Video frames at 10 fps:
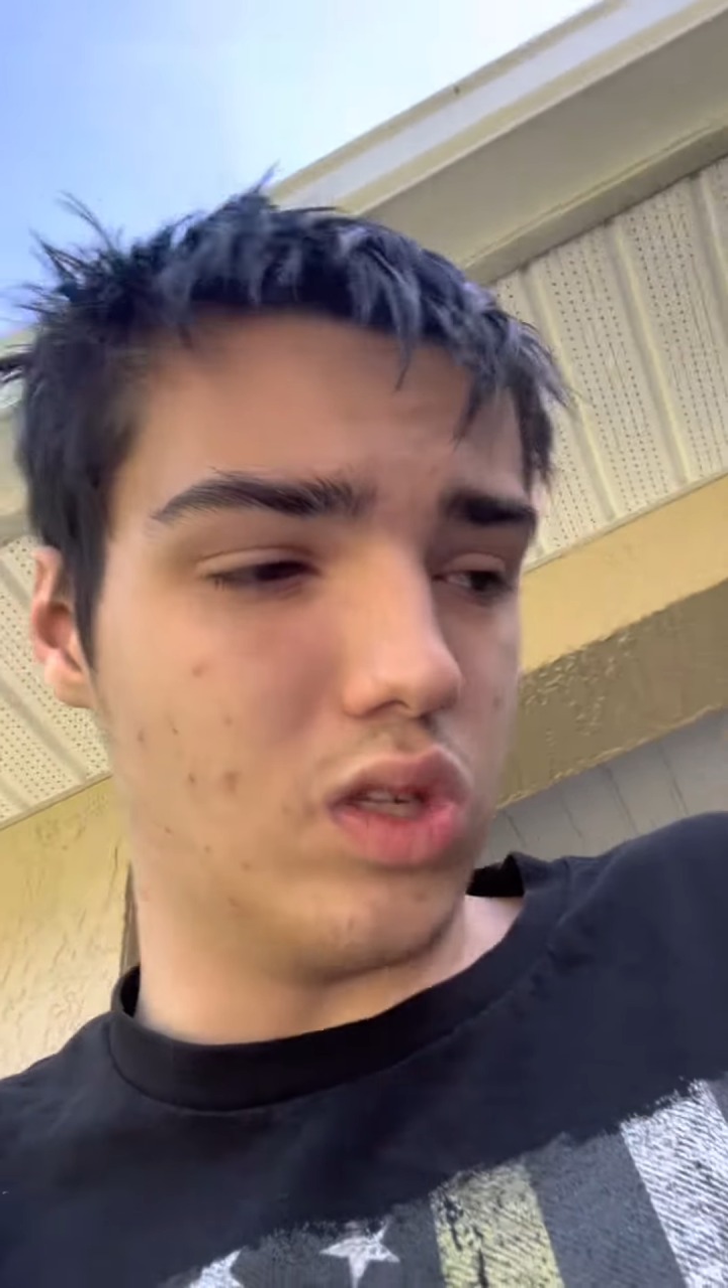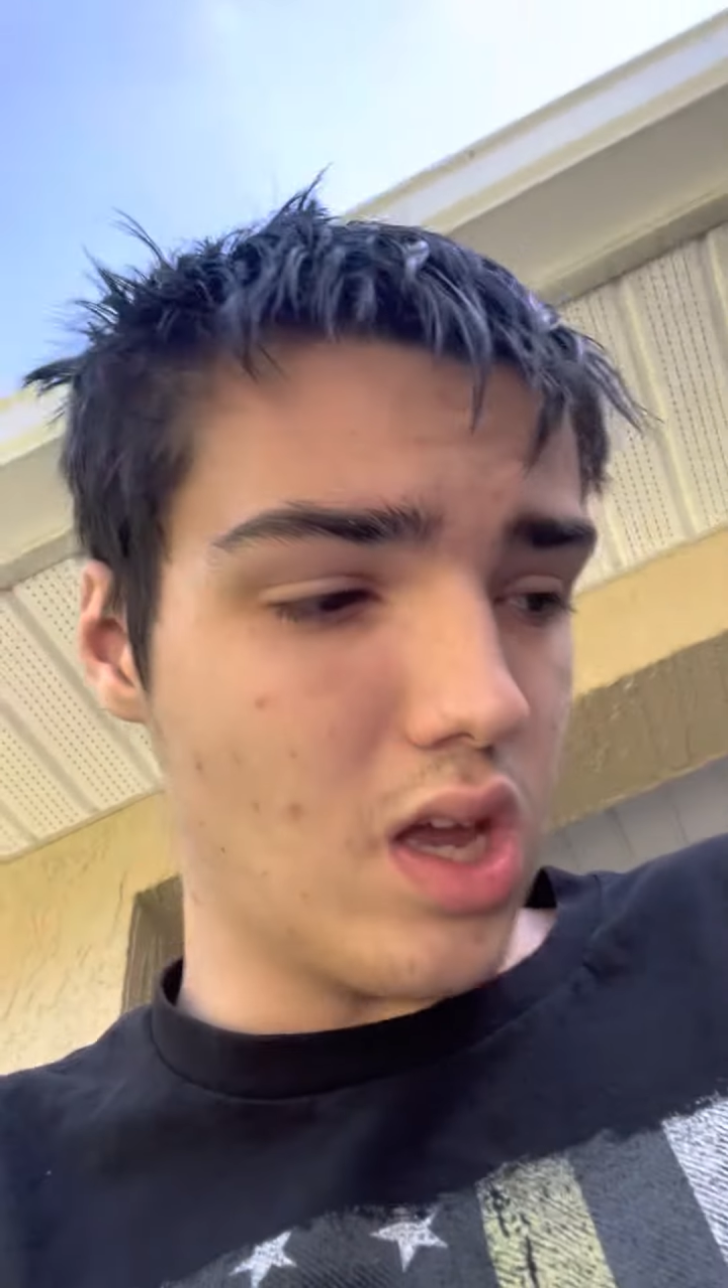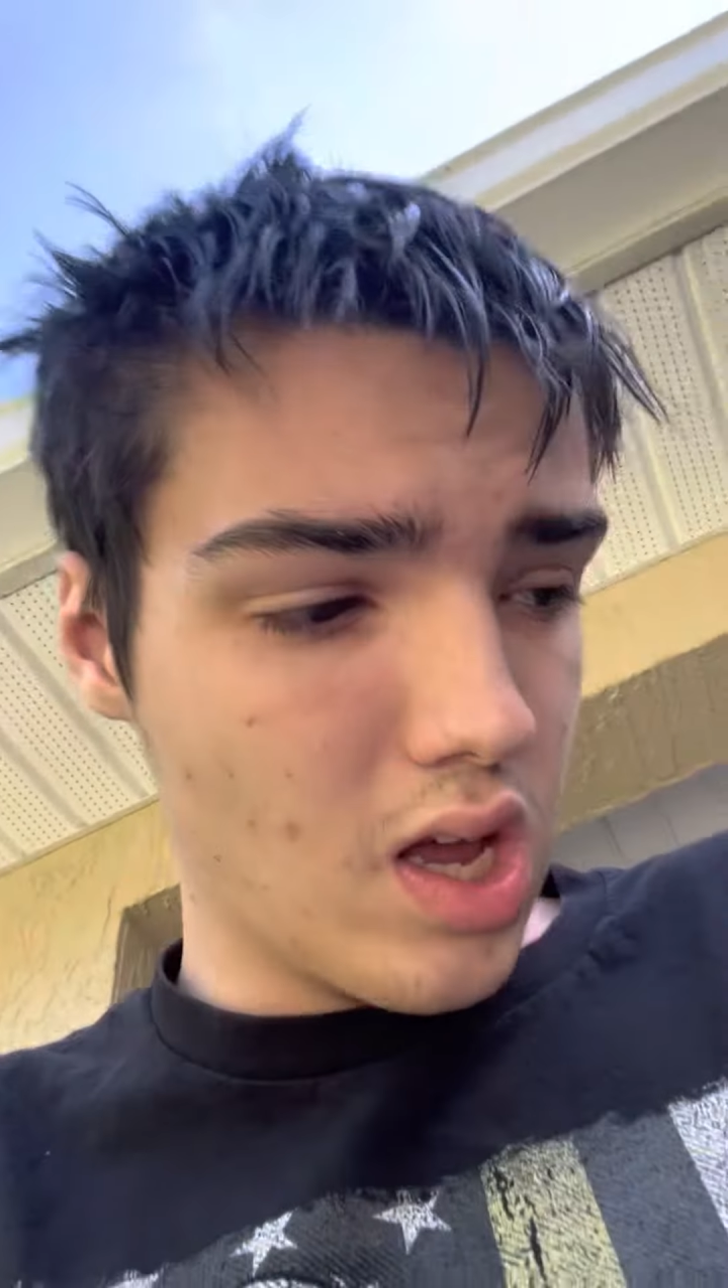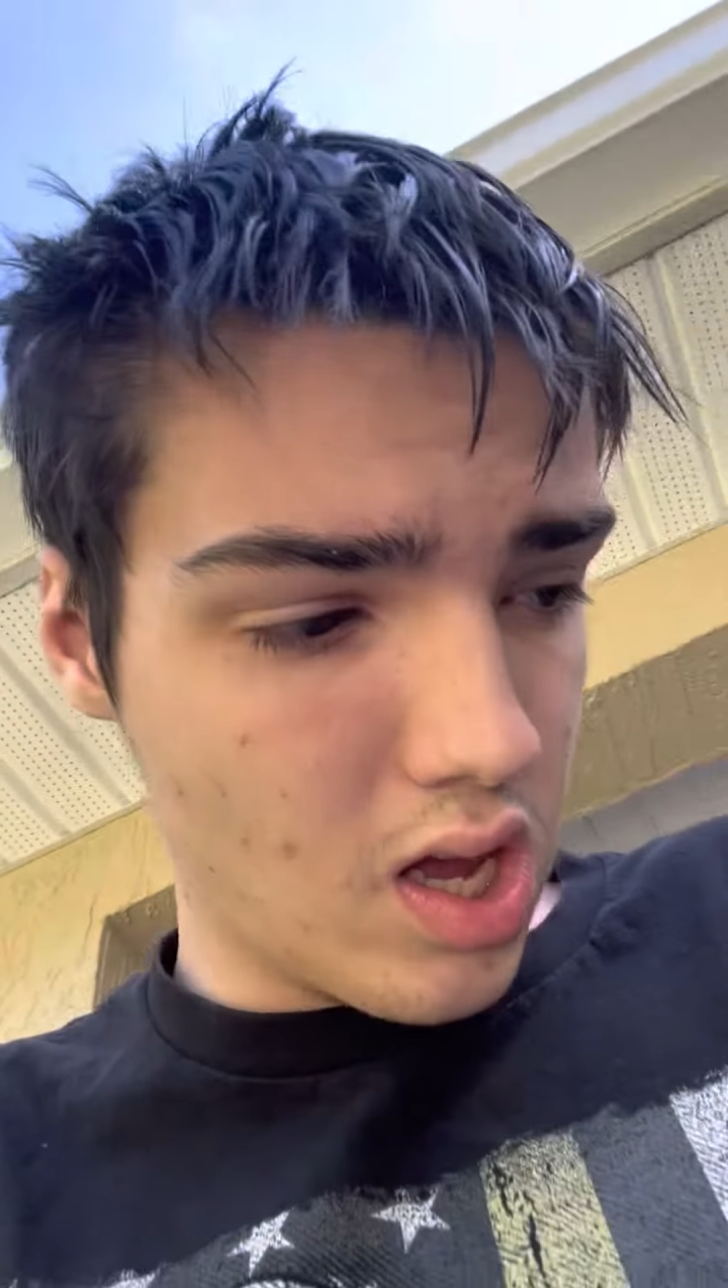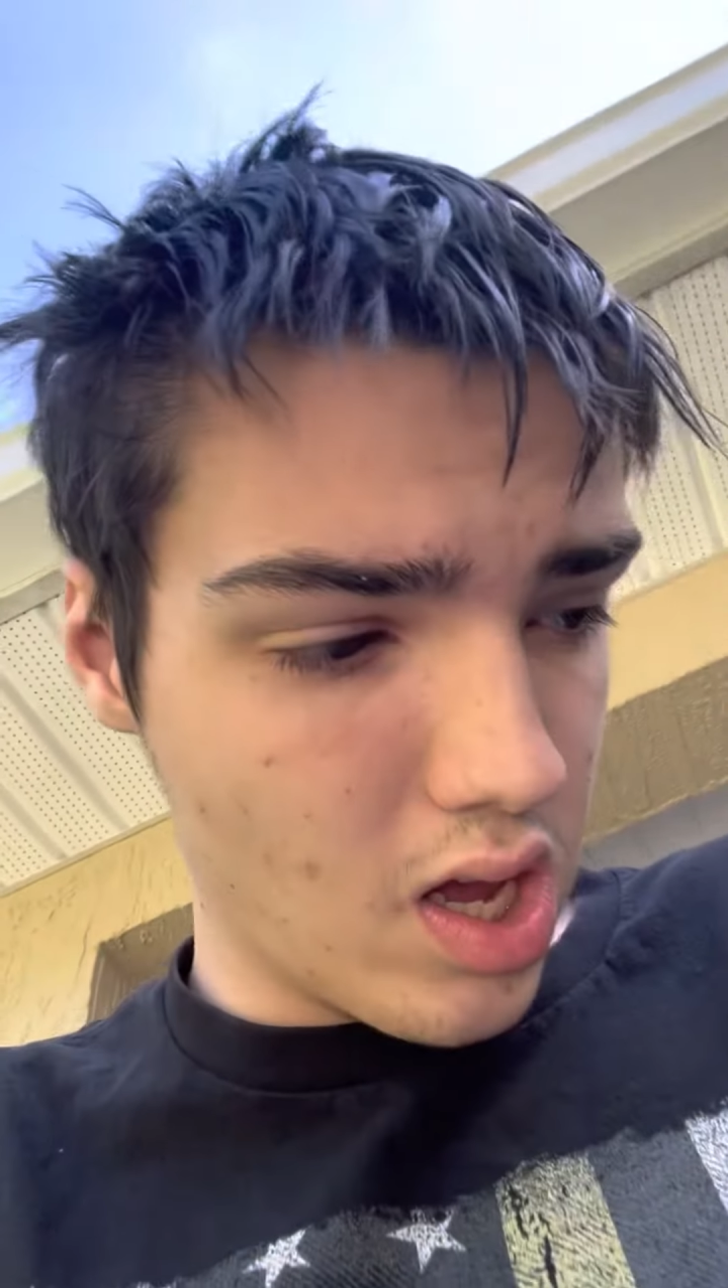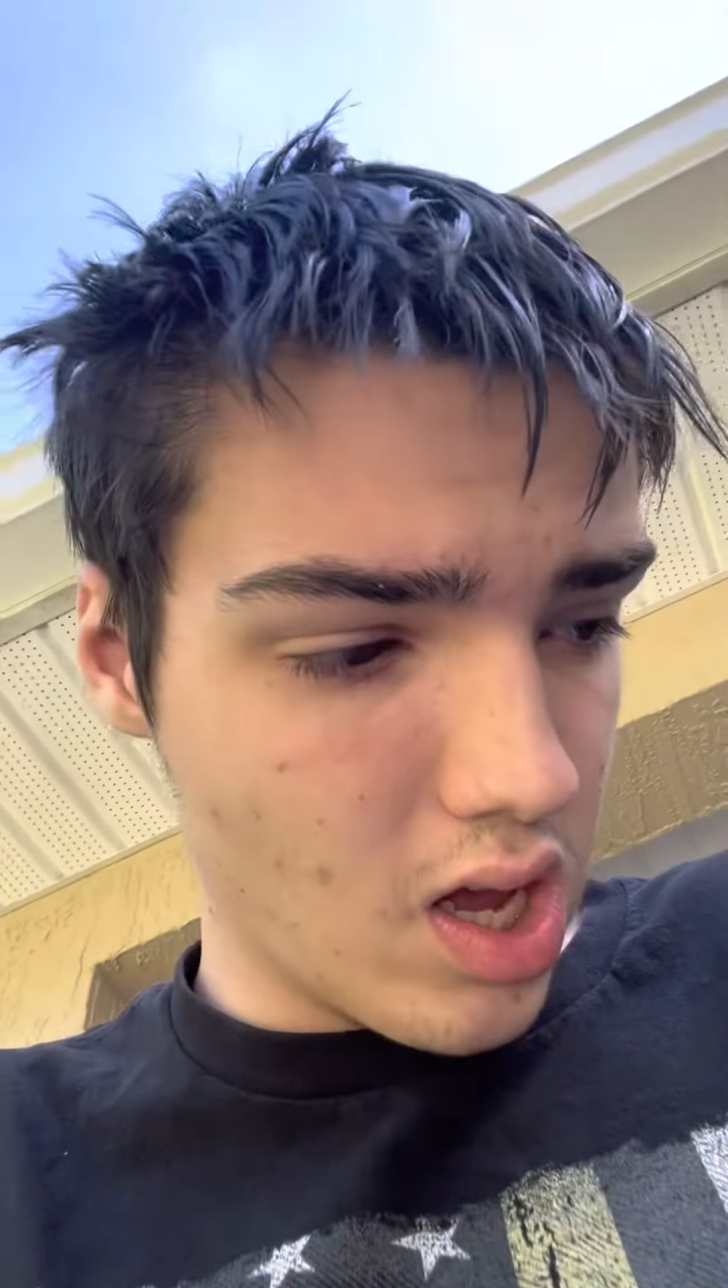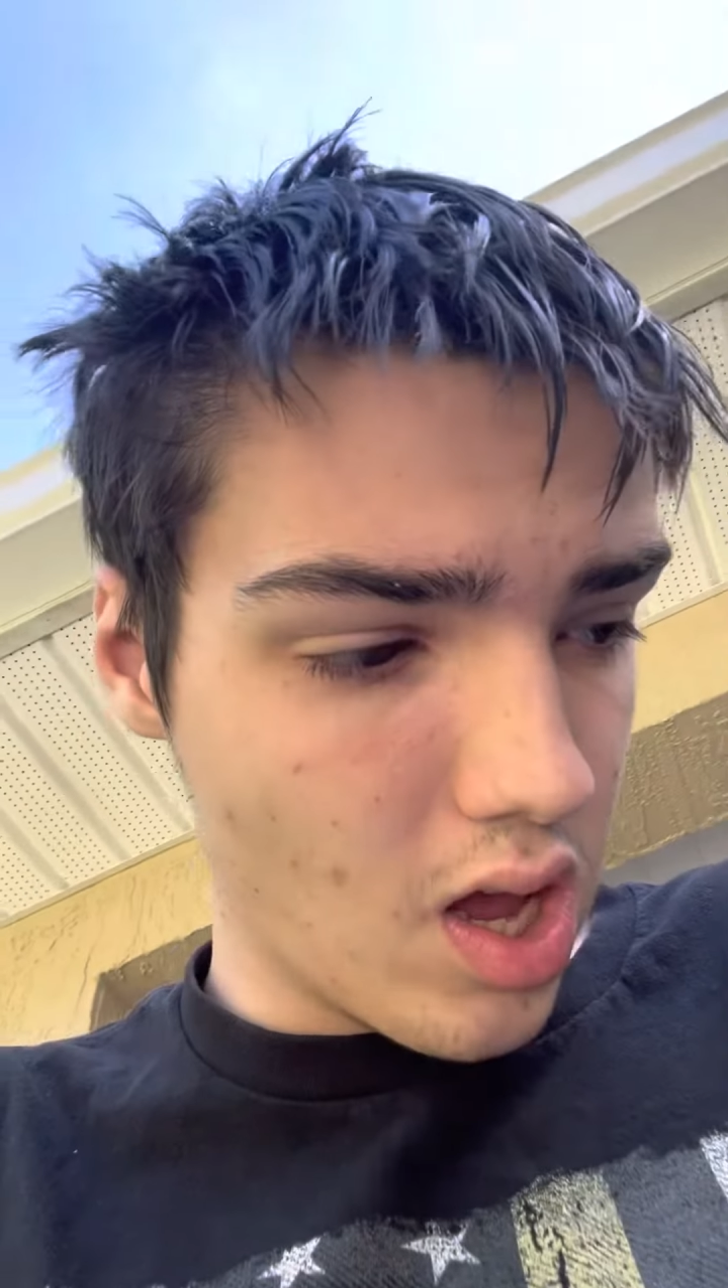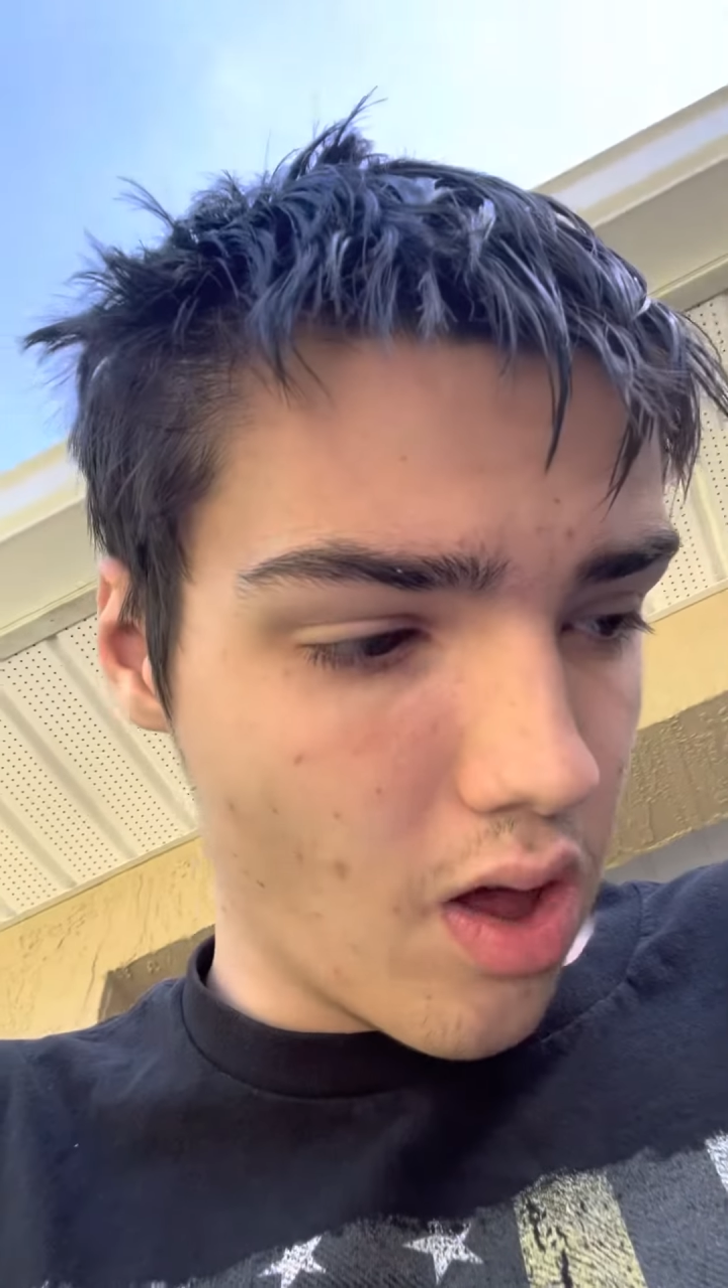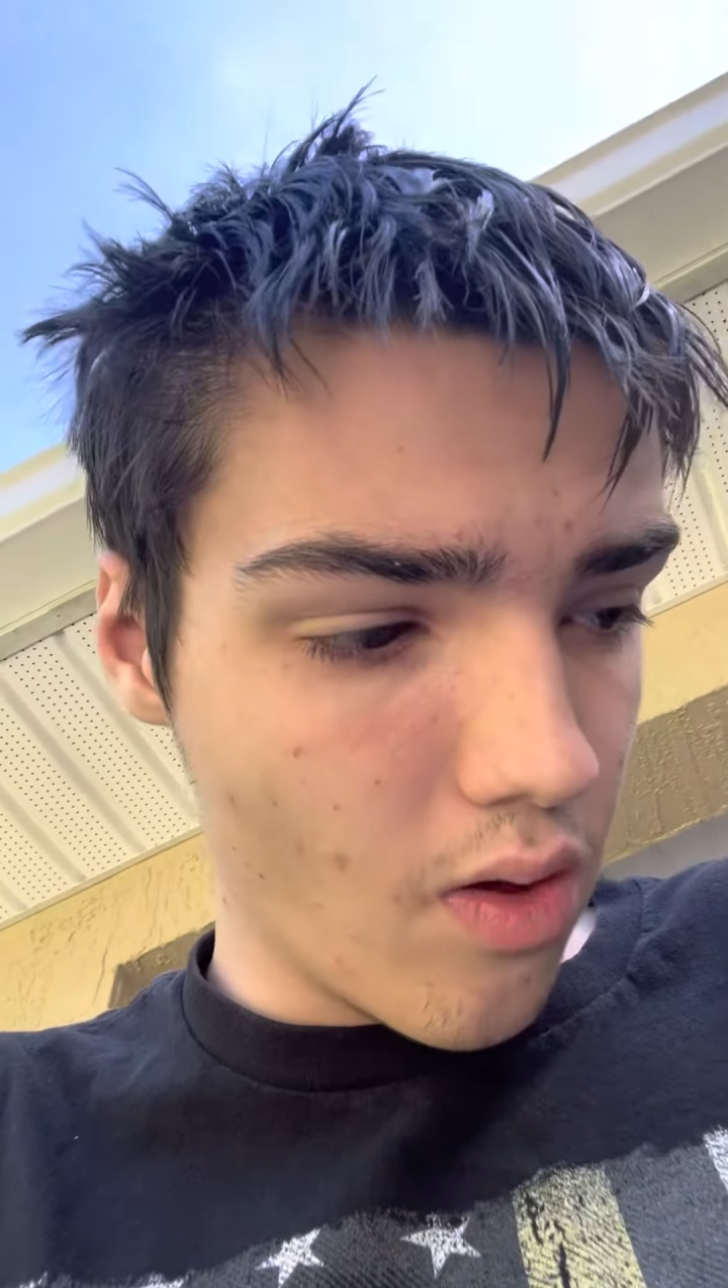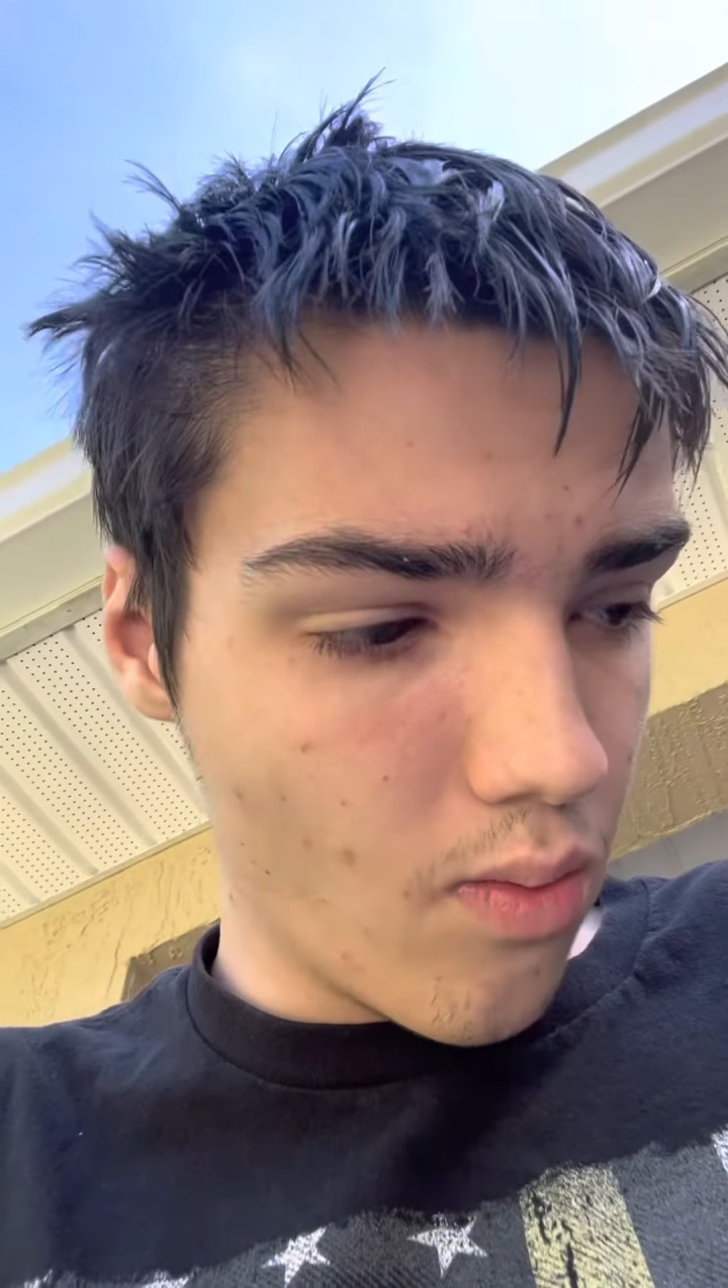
uh,